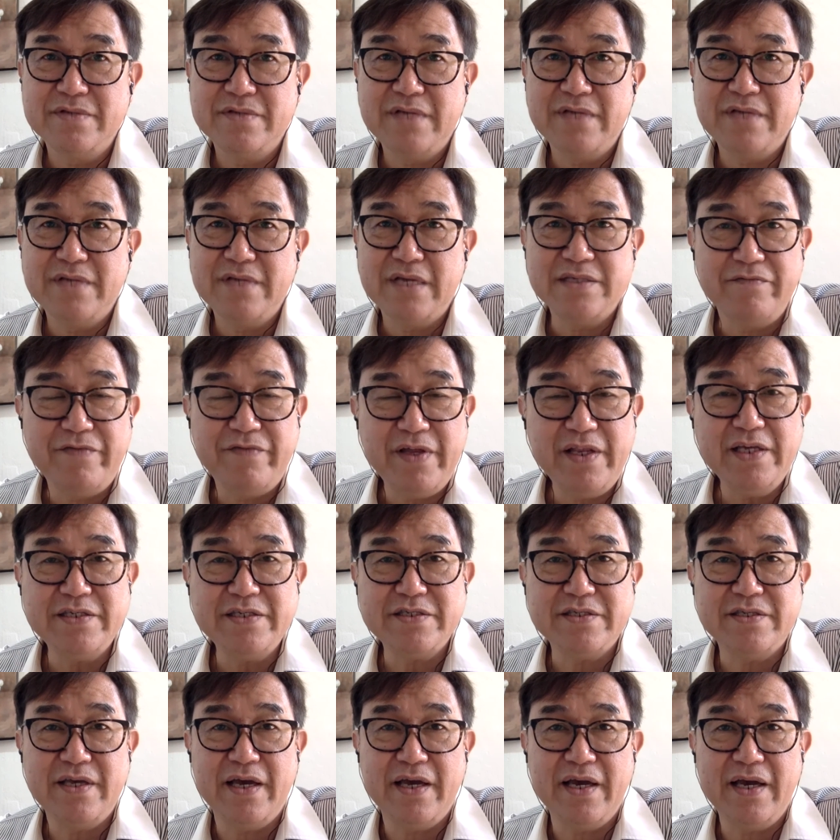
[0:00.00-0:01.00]
there's a
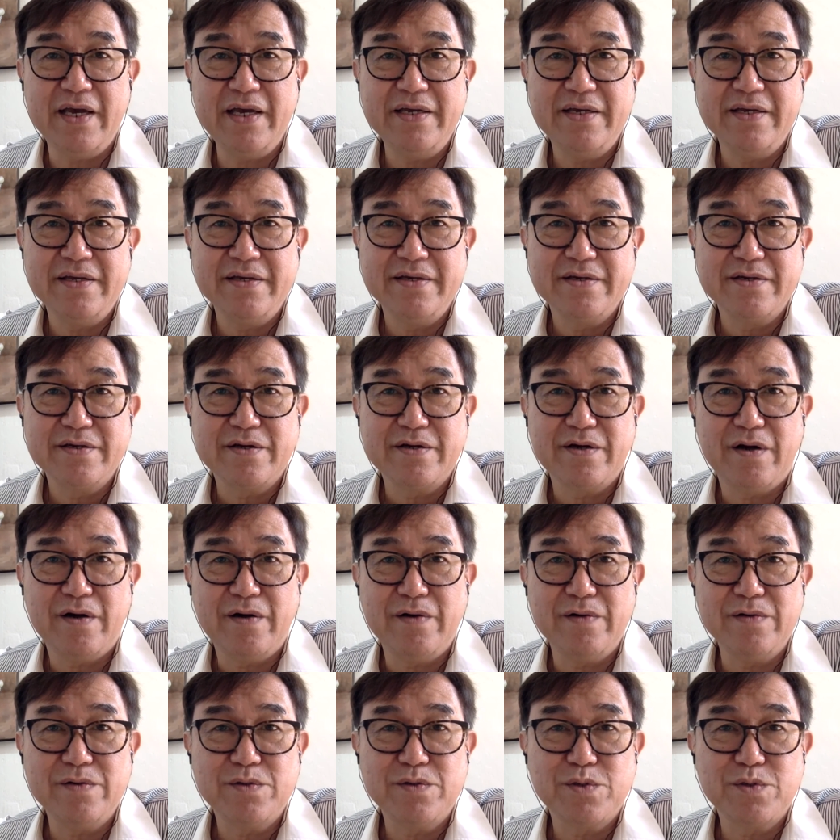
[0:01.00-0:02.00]
village there
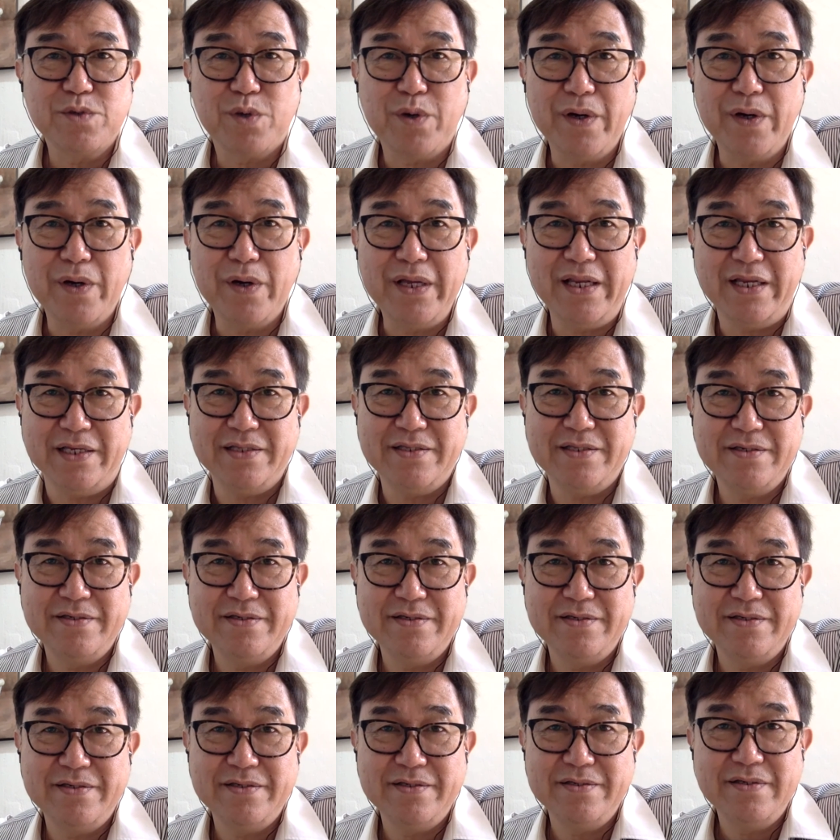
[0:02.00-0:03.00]
called Toilet,
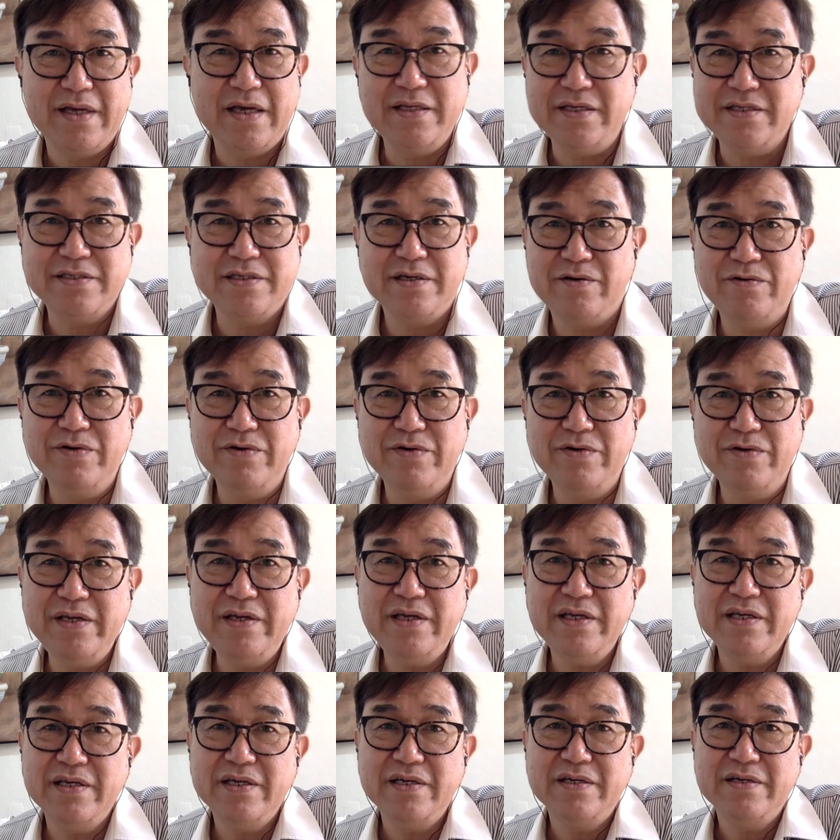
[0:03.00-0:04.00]
and it's the
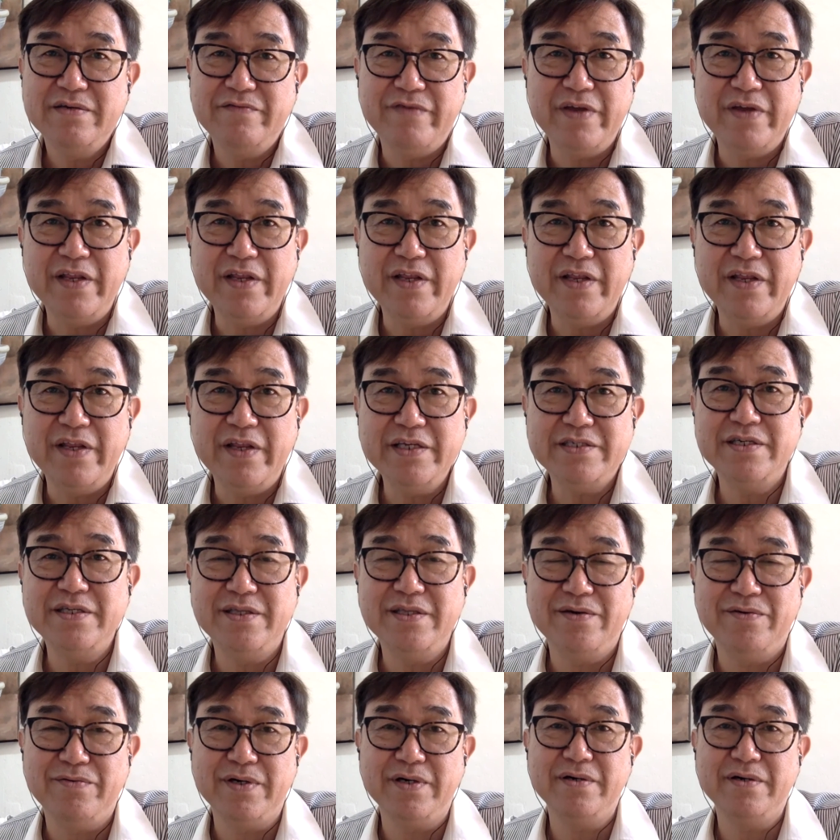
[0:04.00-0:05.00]
only village in
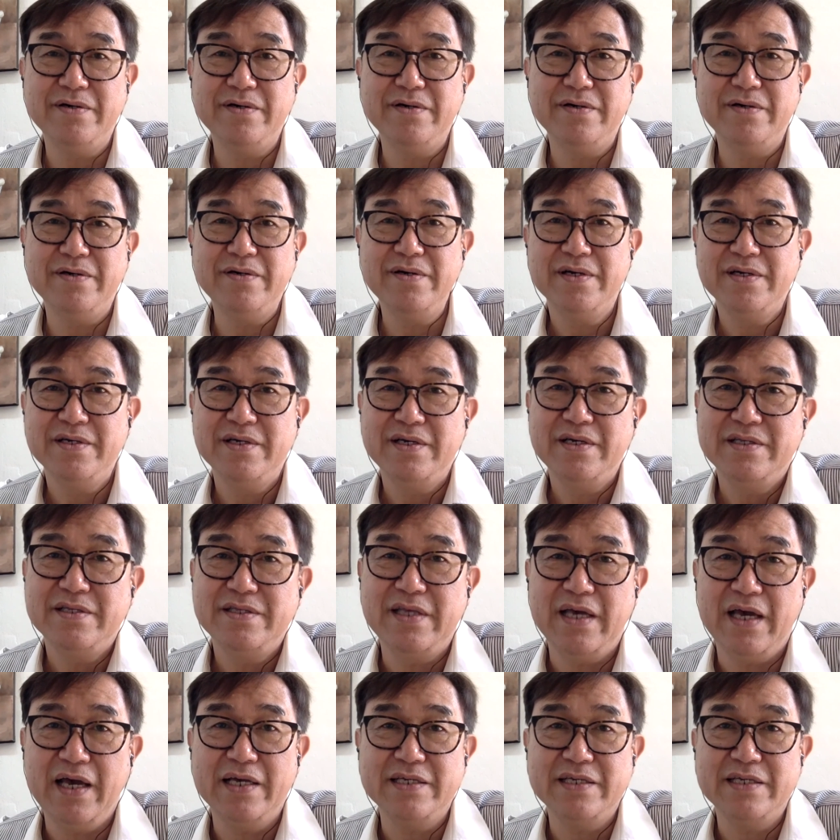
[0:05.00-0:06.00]
the world
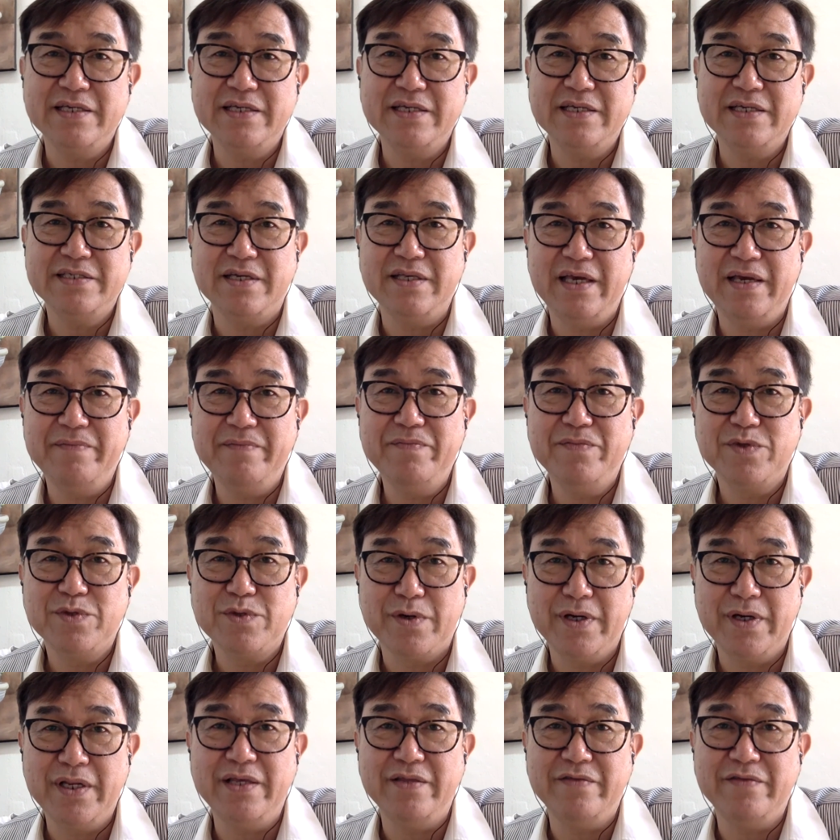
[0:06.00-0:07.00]
that has the name
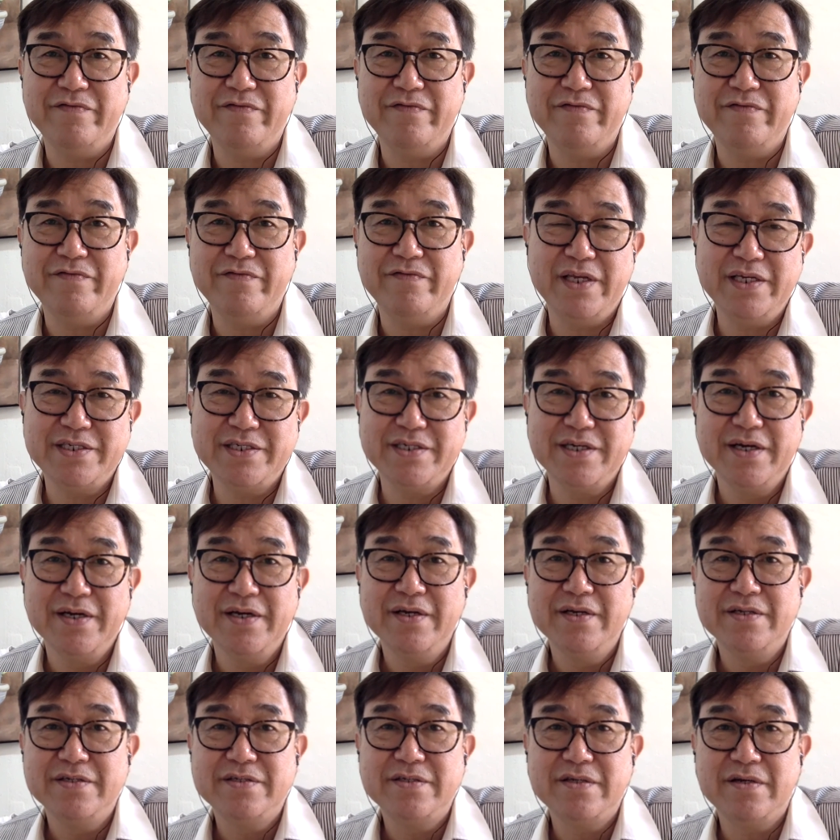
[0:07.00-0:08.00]
Toilet Village.
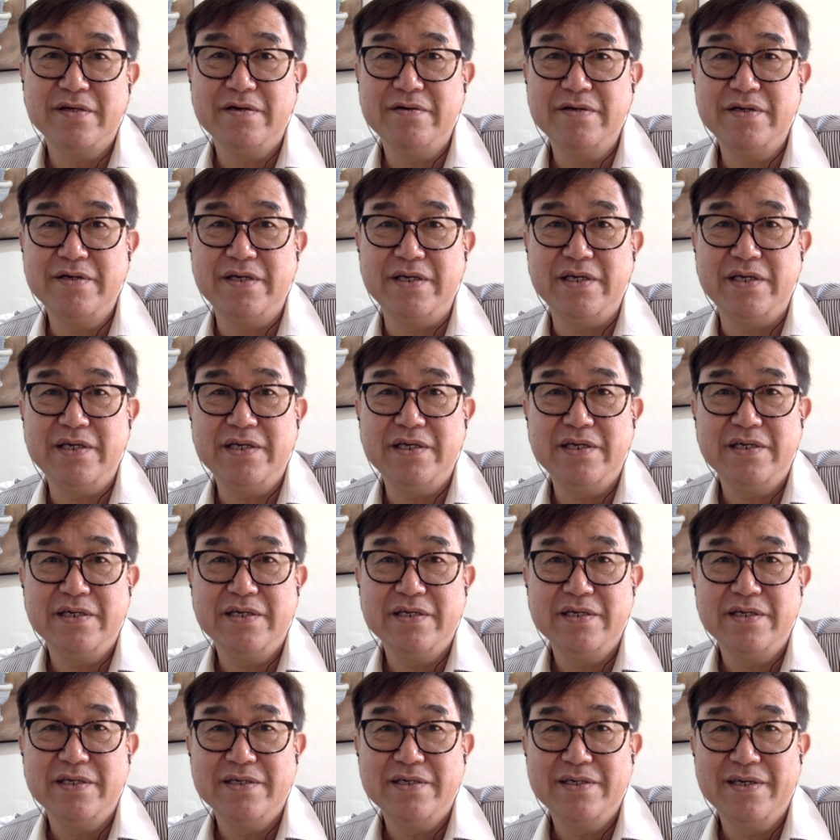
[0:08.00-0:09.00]
So he
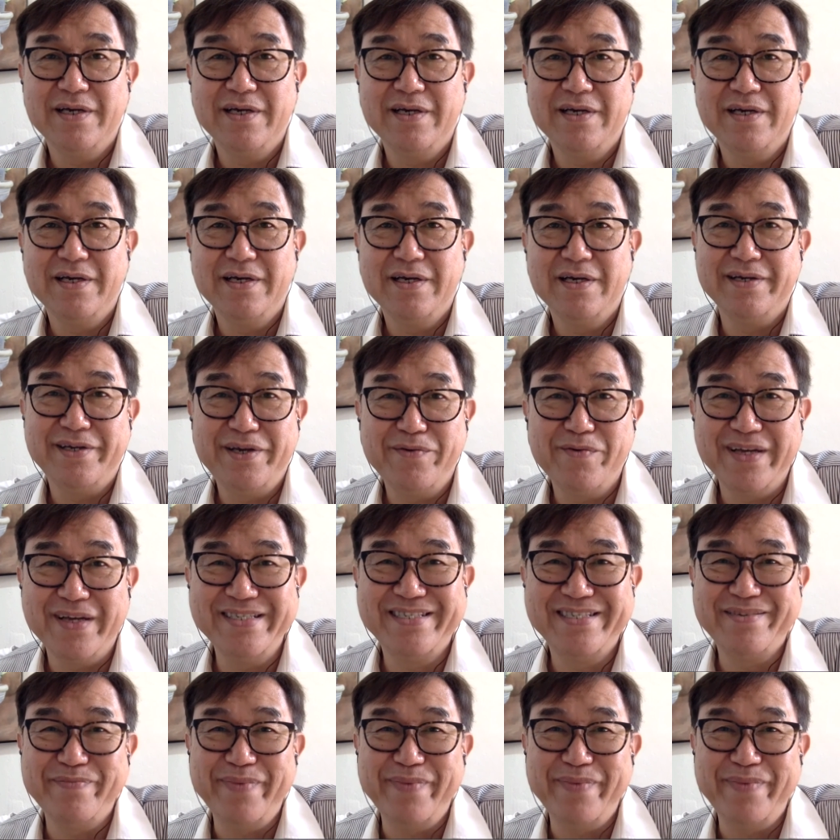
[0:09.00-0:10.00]

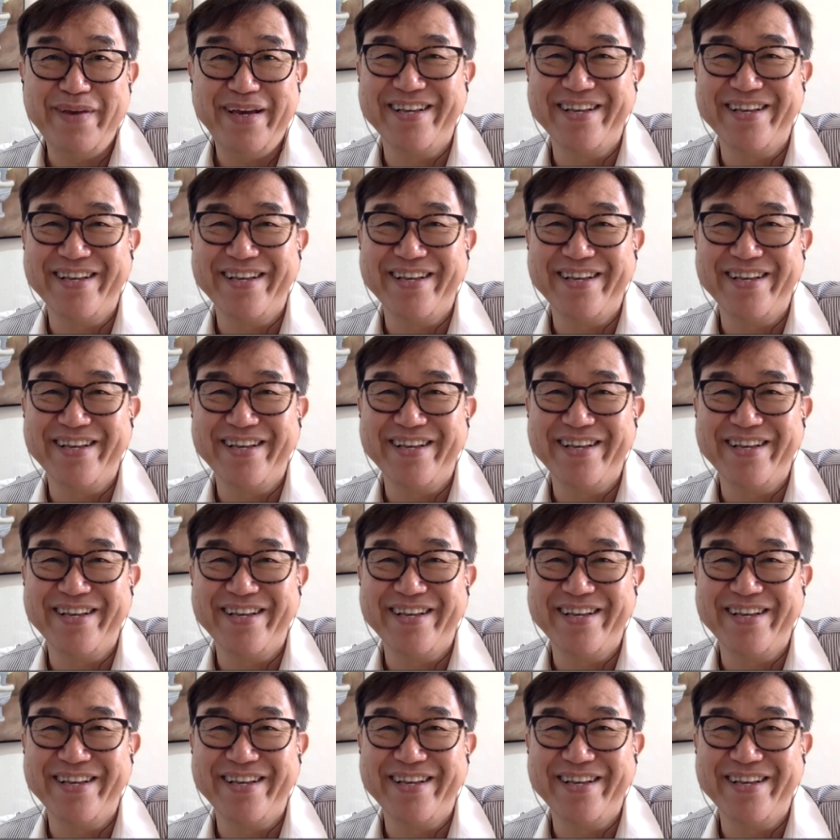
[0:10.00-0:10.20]
wants me